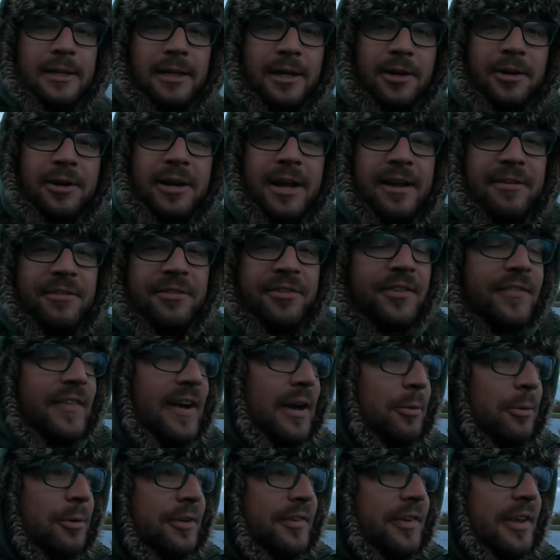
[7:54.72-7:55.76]
Okay, so
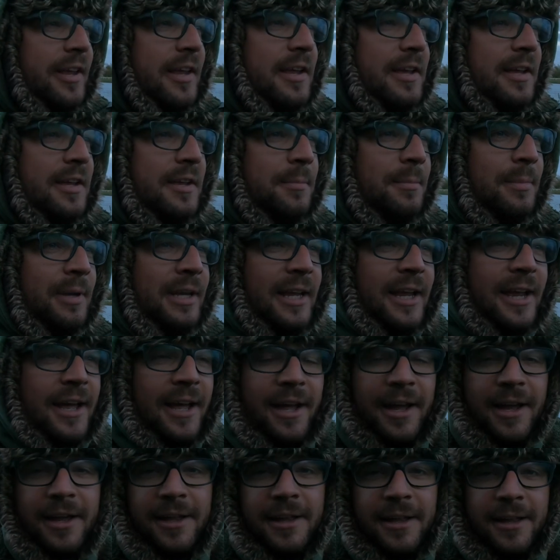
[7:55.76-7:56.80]
that was
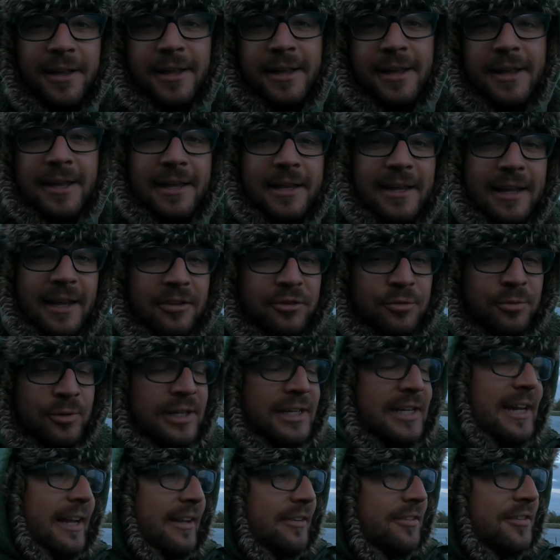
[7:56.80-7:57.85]
my last
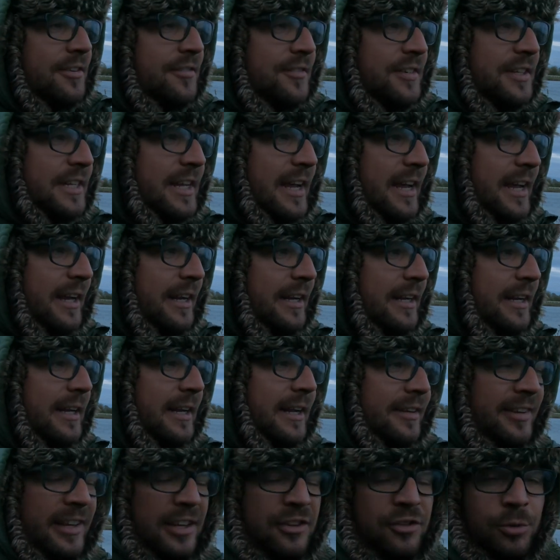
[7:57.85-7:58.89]
recast of the day.
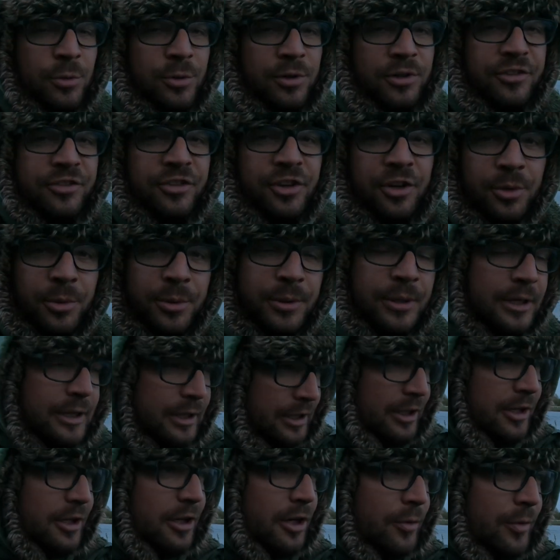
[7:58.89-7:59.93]
I tend to always do
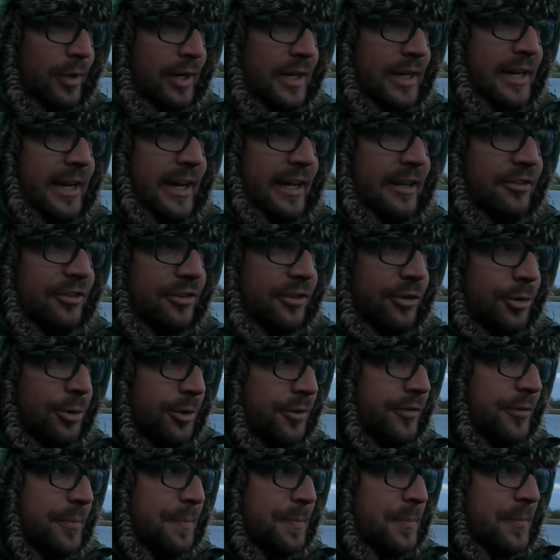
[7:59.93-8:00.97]
a recast
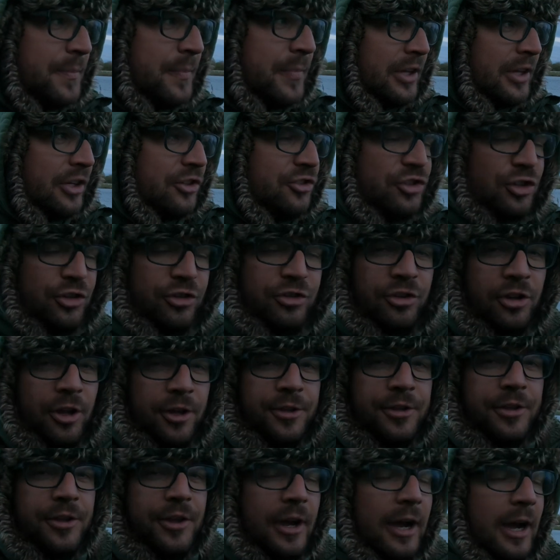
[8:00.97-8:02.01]
sort of just
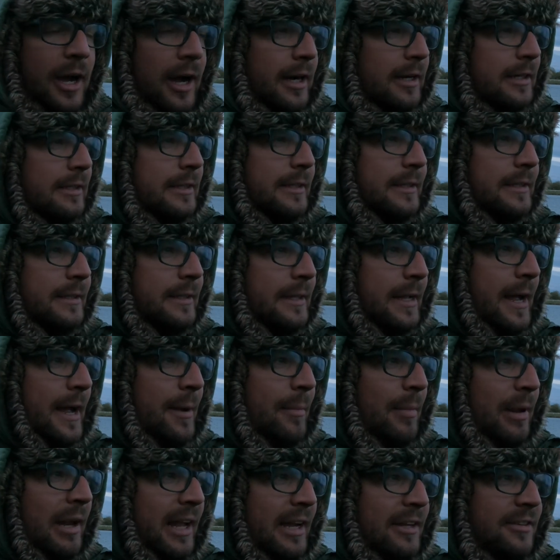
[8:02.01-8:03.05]
on dark.
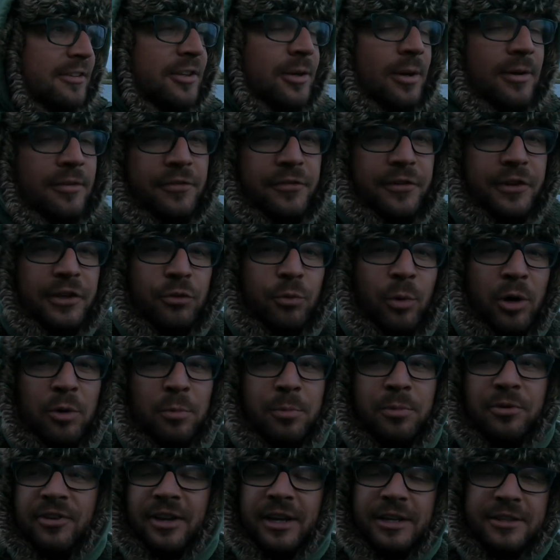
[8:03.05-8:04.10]
I like to know everything's well
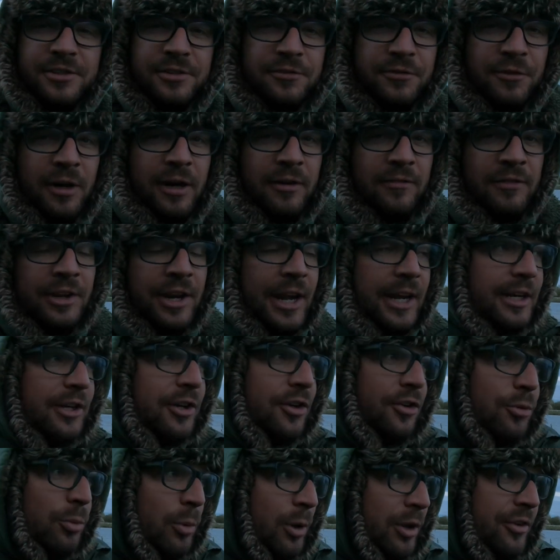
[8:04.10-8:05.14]
presented throughout the night,
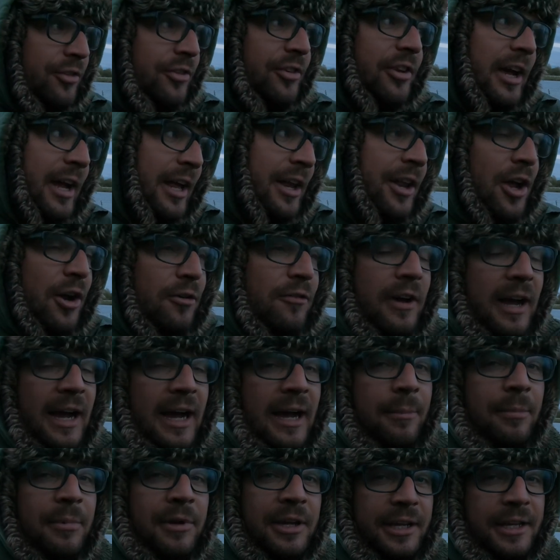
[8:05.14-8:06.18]
because once I know they're
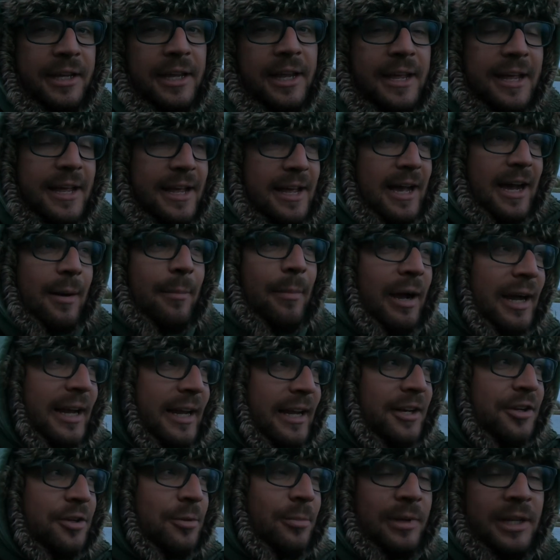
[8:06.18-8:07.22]
happy, I might
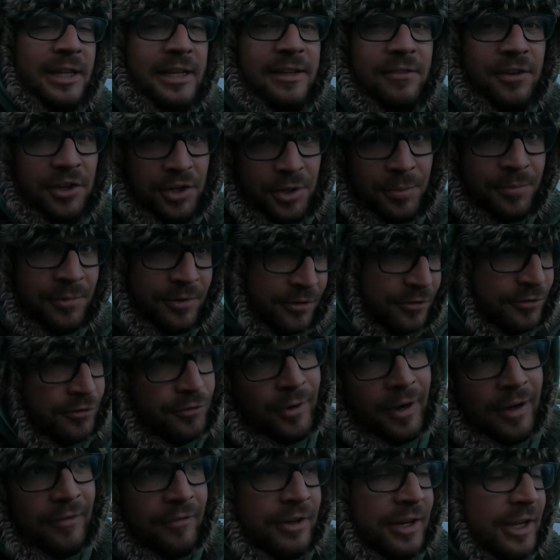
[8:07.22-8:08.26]
end up leaving them
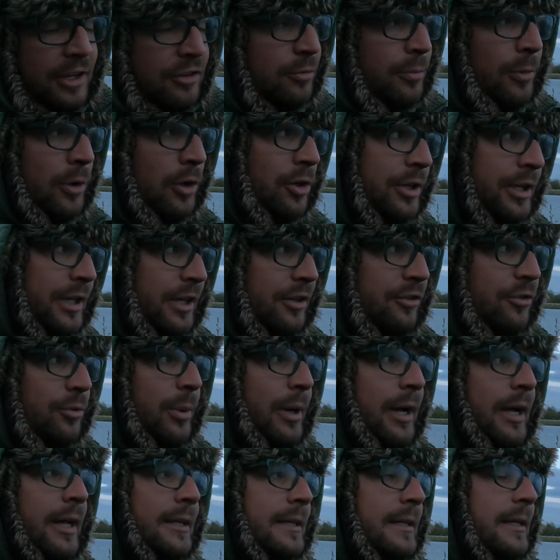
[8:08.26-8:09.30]
throughout the next morning as
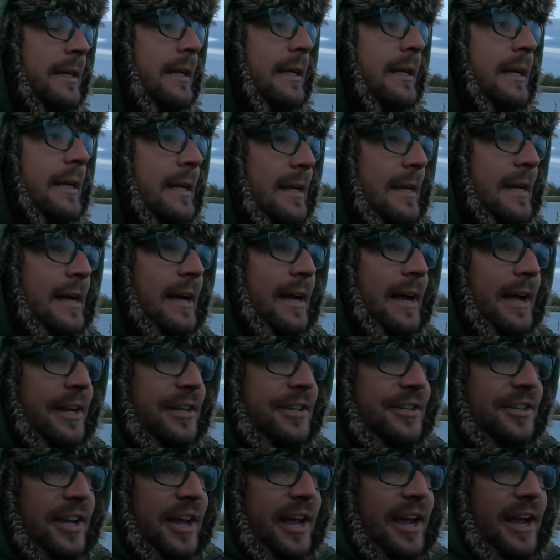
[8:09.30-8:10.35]
well.
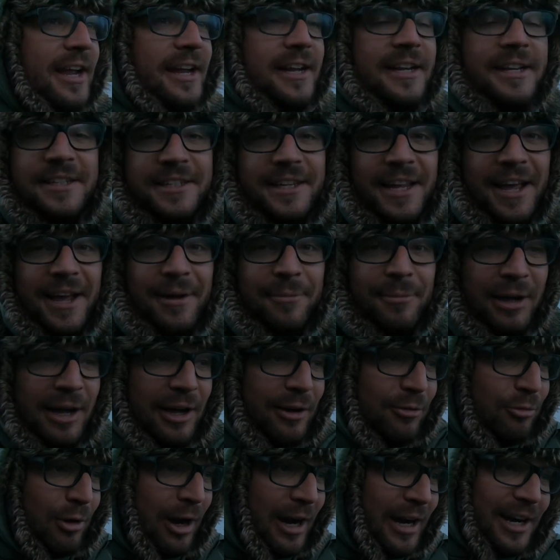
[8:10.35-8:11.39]
And yeah,
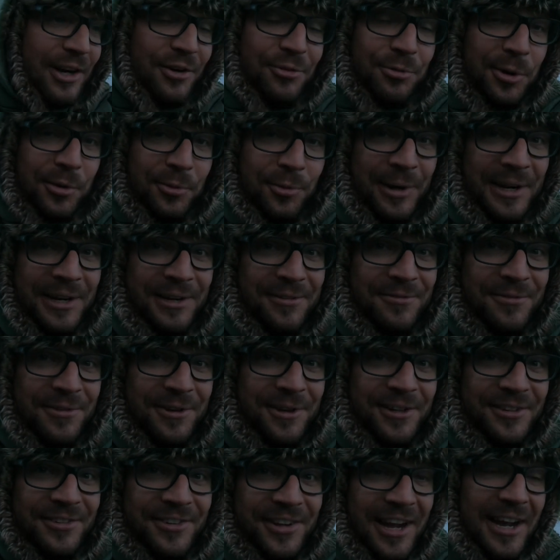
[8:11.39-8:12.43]
my right hand rod went in
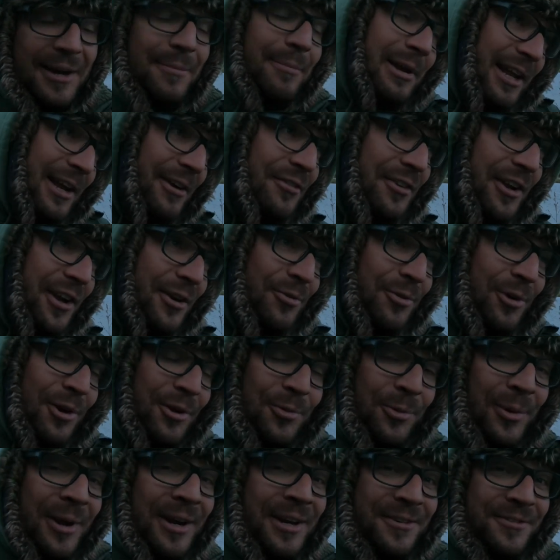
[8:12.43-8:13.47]
first time, my left hand
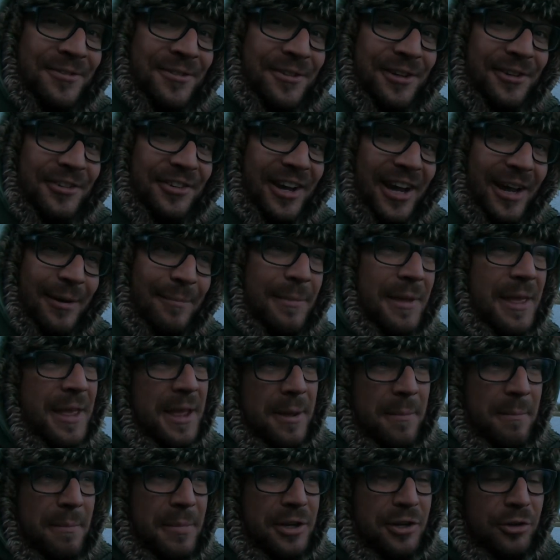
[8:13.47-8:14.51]
rod went in first time,
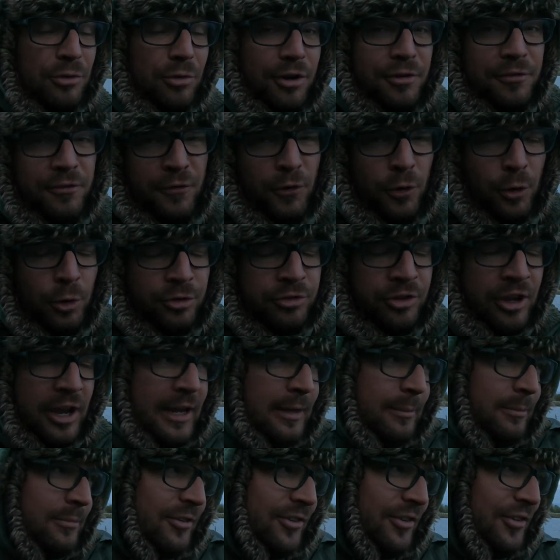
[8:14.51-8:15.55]
middle rod 4
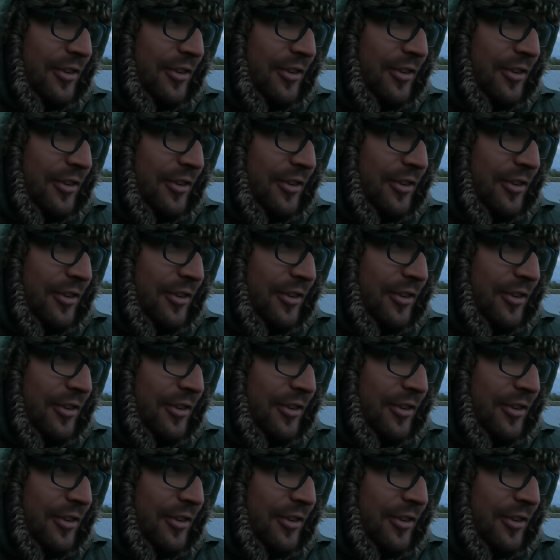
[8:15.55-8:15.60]
times.